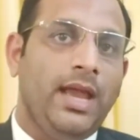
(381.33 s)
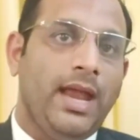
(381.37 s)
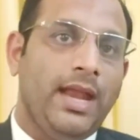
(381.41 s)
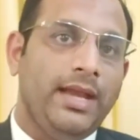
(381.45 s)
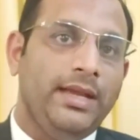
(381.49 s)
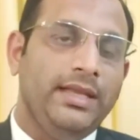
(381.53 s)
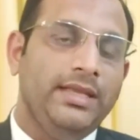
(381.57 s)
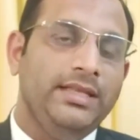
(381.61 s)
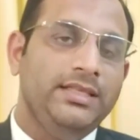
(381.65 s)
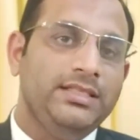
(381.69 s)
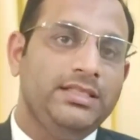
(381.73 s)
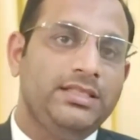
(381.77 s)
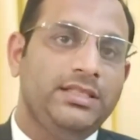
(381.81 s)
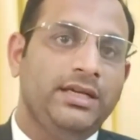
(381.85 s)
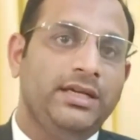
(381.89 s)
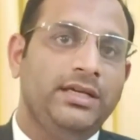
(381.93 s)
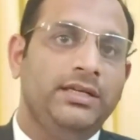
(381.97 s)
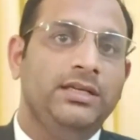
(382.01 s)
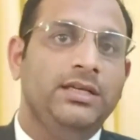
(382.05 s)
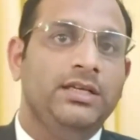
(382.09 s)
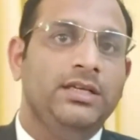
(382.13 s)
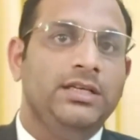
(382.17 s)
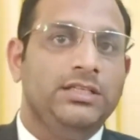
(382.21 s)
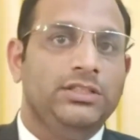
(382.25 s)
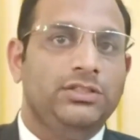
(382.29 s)
and
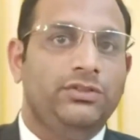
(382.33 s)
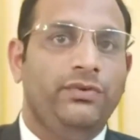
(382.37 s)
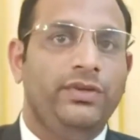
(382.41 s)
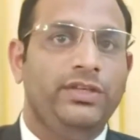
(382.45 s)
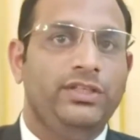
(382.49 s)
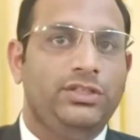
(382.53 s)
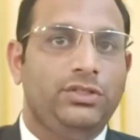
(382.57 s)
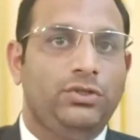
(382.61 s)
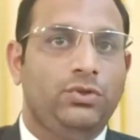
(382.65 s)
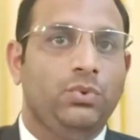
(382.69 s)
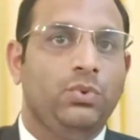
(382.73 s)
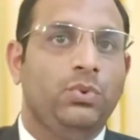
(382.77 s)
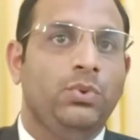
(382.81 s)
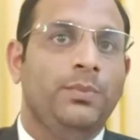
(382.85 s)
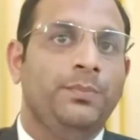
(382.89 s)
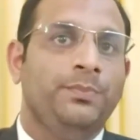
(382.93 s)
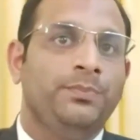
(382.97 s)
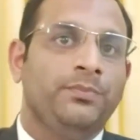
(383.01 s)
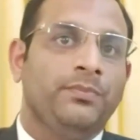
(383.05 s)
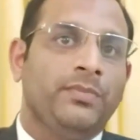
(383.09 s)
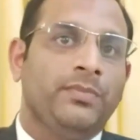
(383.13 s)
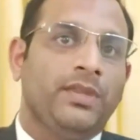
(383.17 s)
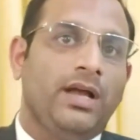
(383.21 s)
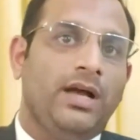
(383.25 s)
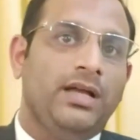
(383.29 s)
instead switch to
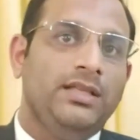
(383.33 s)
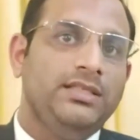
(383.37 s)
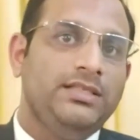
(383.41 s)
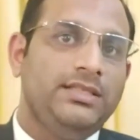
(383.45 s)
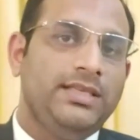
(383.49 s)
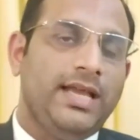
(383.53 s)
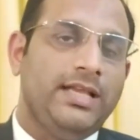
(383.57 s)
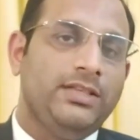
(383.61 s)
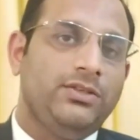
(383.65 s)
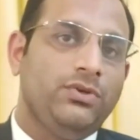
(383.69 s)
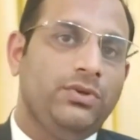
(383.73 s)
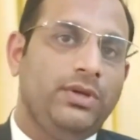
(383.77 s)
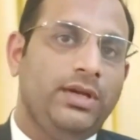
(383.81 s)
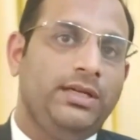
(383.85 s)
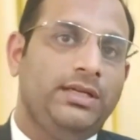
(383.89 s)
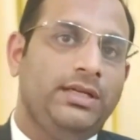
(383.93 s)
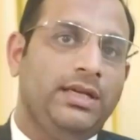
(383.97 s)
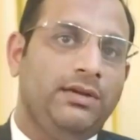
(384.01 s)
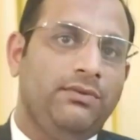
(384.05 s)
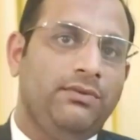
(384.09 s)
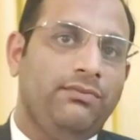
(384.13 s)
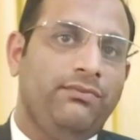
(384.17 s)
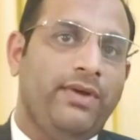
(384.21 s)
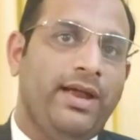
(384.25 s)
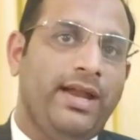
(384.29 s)

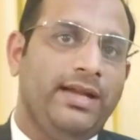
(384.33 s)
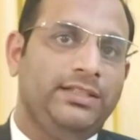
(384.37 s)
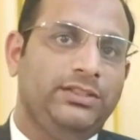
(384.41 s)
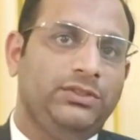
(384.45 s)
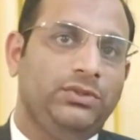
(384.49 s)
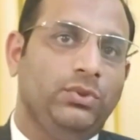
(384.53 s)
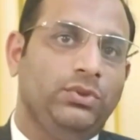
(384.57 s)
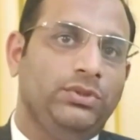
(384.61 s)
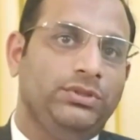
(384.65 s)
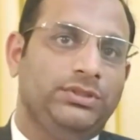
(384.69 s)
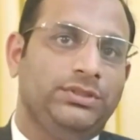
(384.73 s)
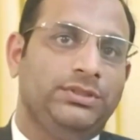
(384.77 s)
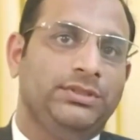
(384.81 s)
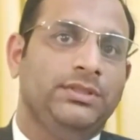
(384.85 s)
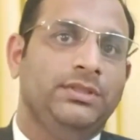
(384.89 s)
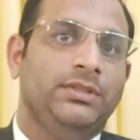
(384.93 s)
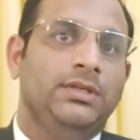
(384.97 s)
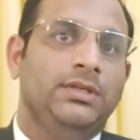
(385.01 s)
unsaturated fat source.